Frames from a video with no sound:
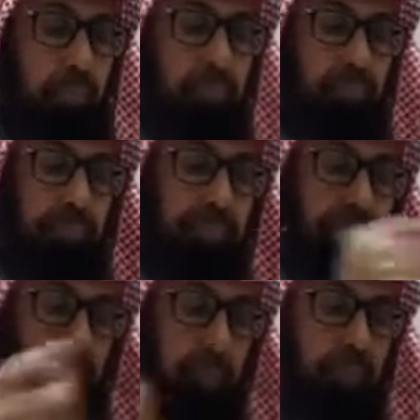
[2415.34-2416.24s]

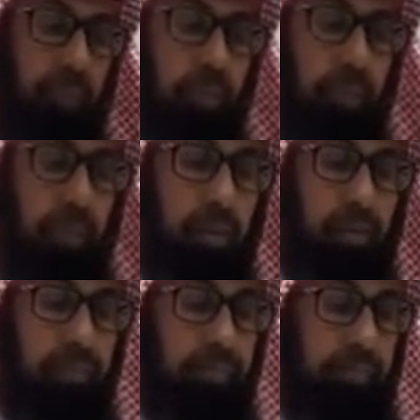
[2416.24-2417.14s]

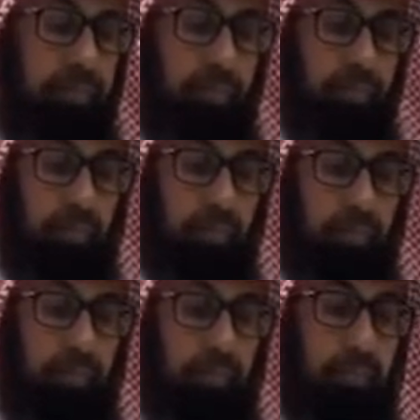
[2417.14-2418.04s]

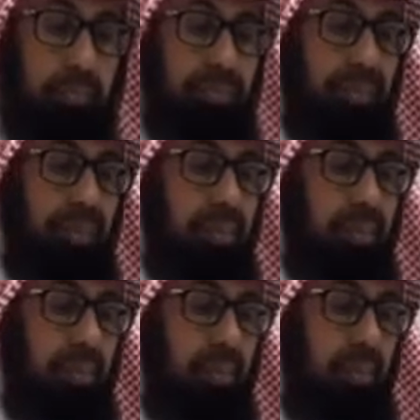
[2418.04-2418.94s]

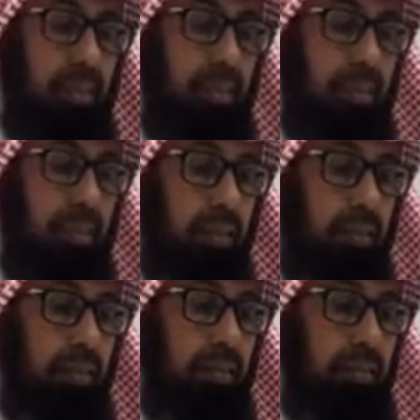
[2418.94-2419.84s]

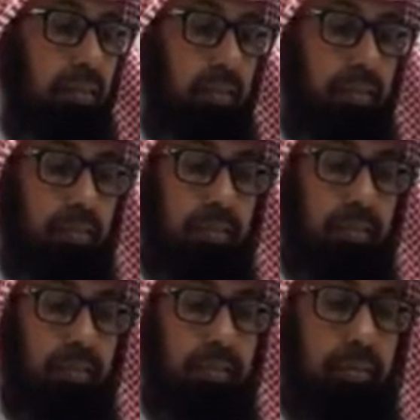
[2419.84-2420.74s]

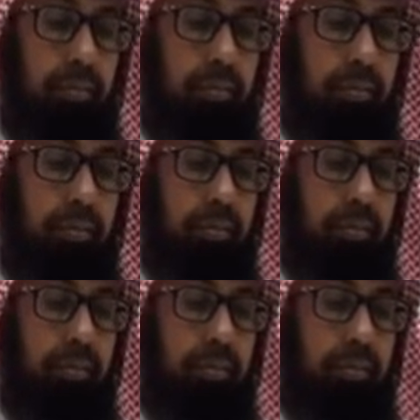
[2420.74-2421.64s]

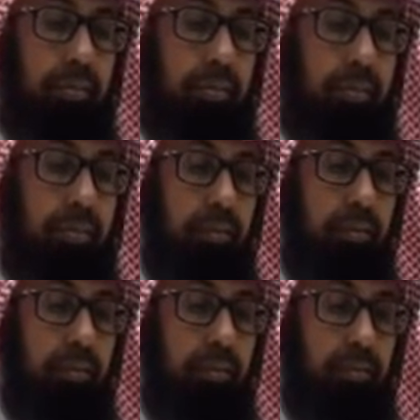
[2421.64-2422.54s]

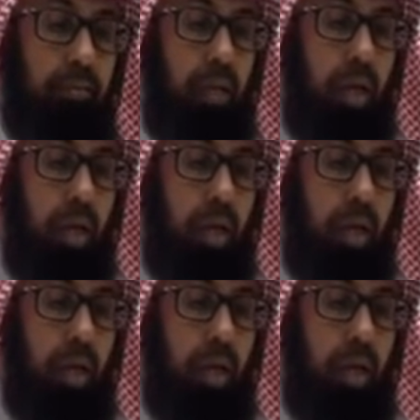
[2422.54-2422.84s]
No one is speaking in this clip.